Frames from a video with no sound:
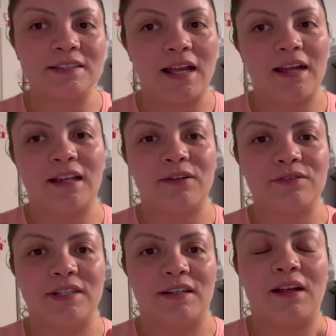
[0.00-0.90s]
10 out of
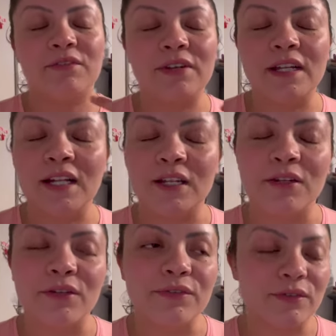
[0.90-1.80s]
10. I freaking
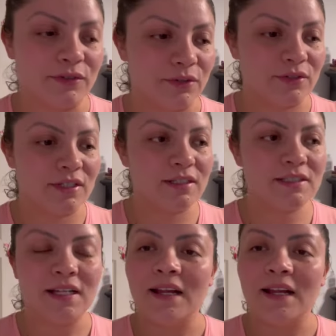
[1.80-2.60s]
love her tortas.